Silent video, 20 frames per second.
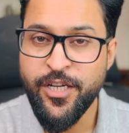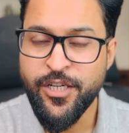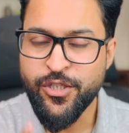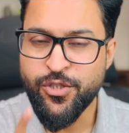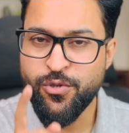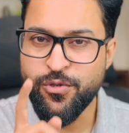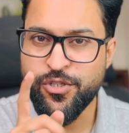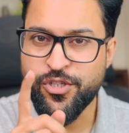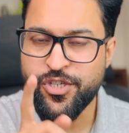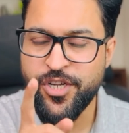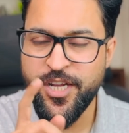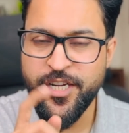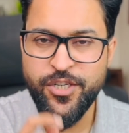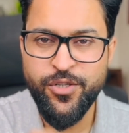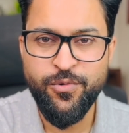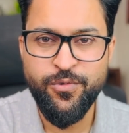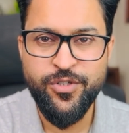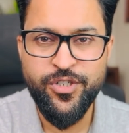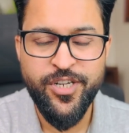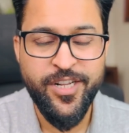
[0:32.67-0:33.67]
So stay
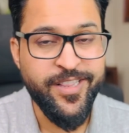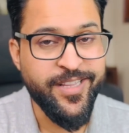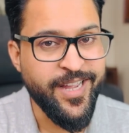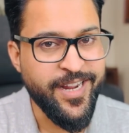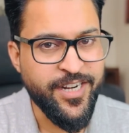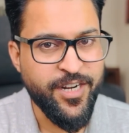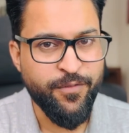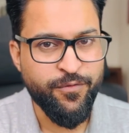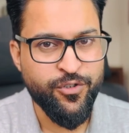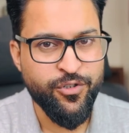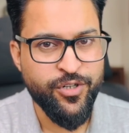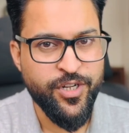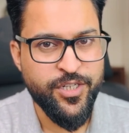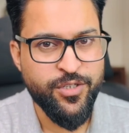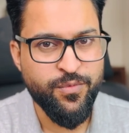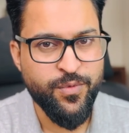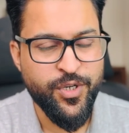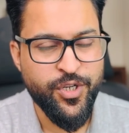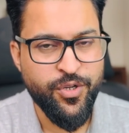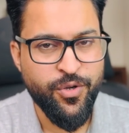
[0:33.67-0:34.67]
tuned till the end of today's
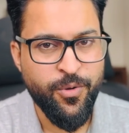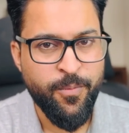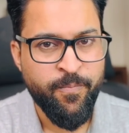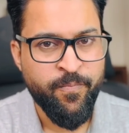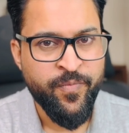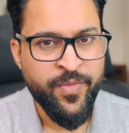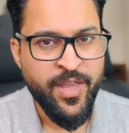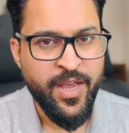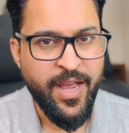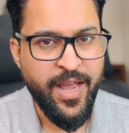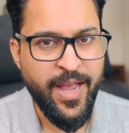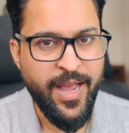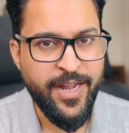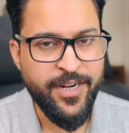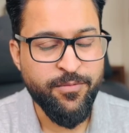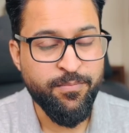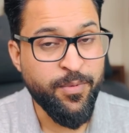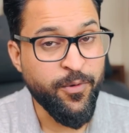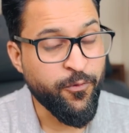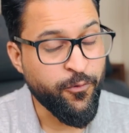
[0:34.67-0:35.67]
video.
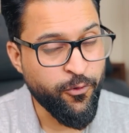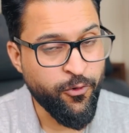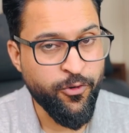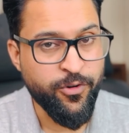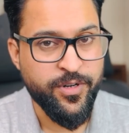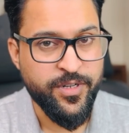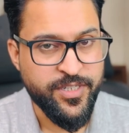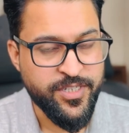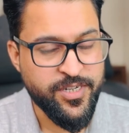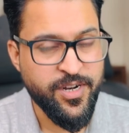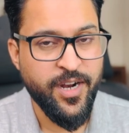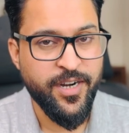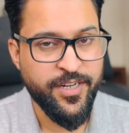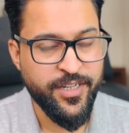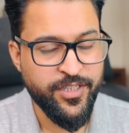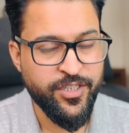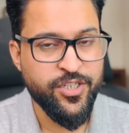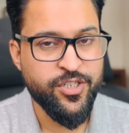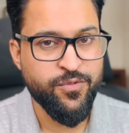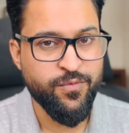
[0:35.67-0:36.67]
And before
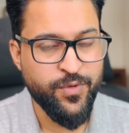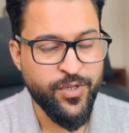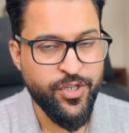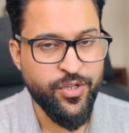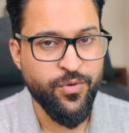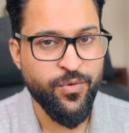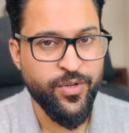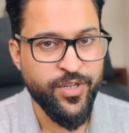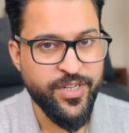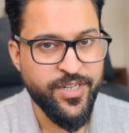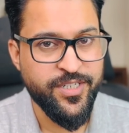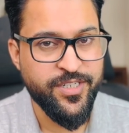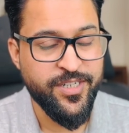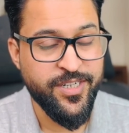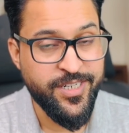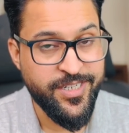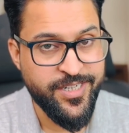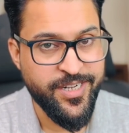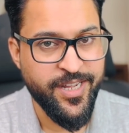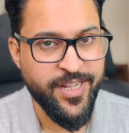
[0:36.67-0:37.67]
starting this video in
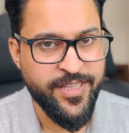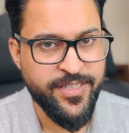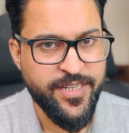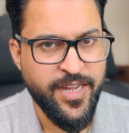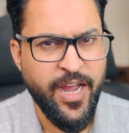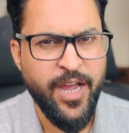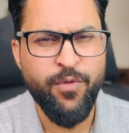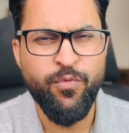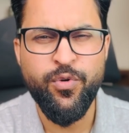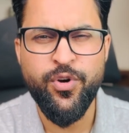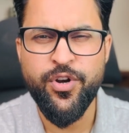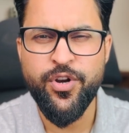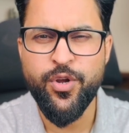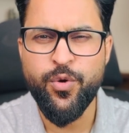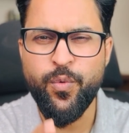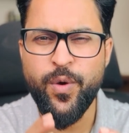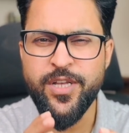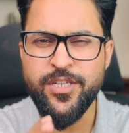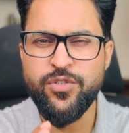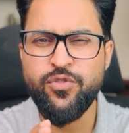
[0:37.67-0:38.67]
details, I would
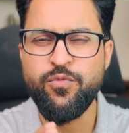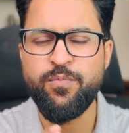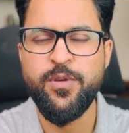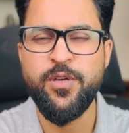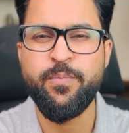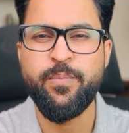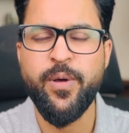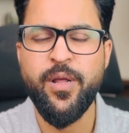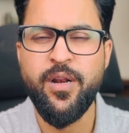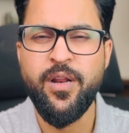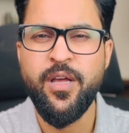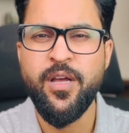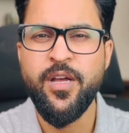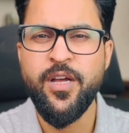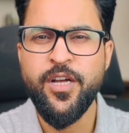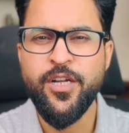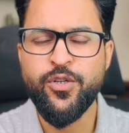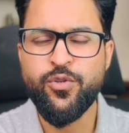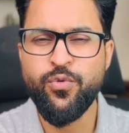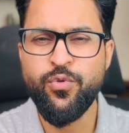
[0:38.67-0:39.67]
request you people
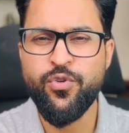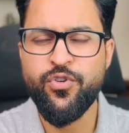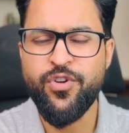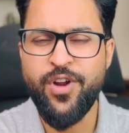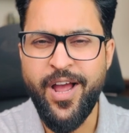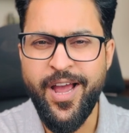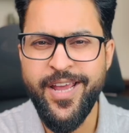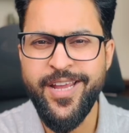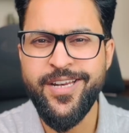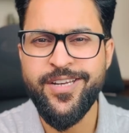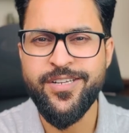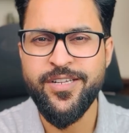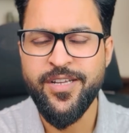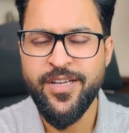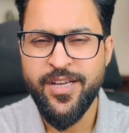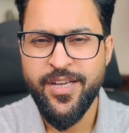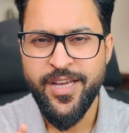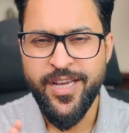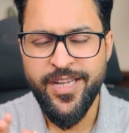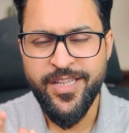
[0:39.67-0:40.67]
to write
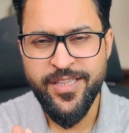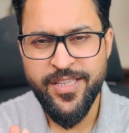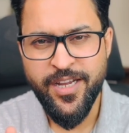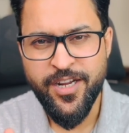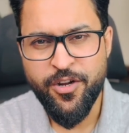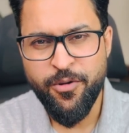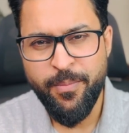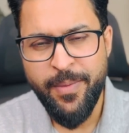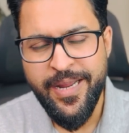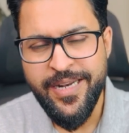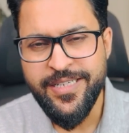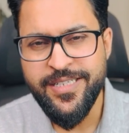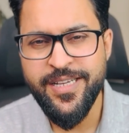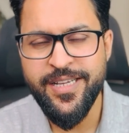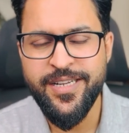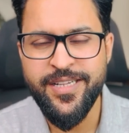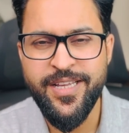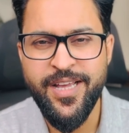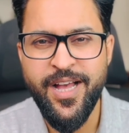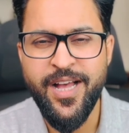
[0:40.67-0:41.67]
in the comment
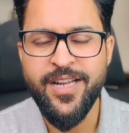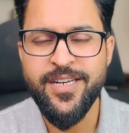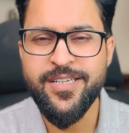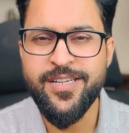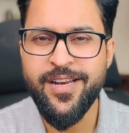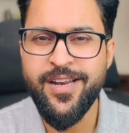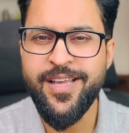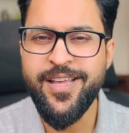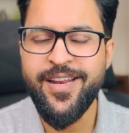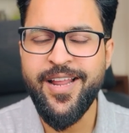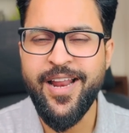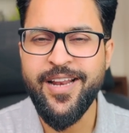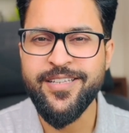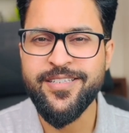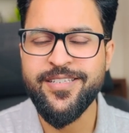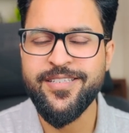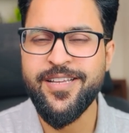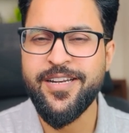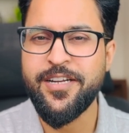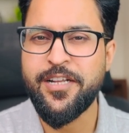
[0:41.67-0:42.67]
area delay
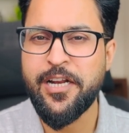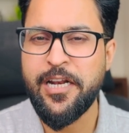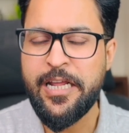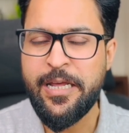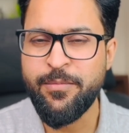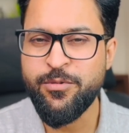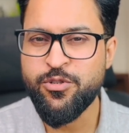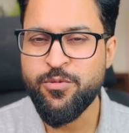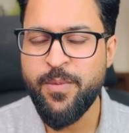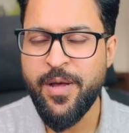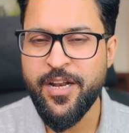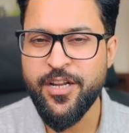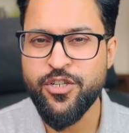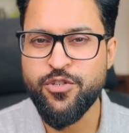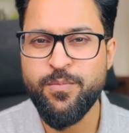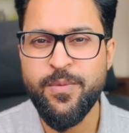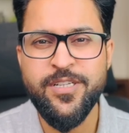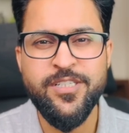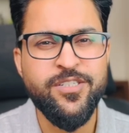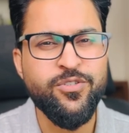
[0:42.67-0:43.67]
analysis and claims
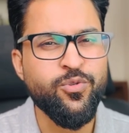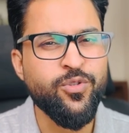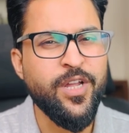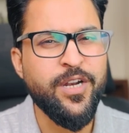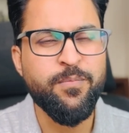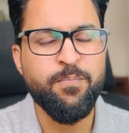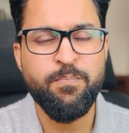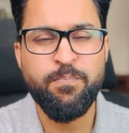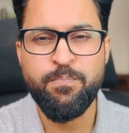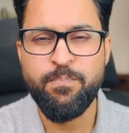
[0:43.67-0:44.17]
management, so that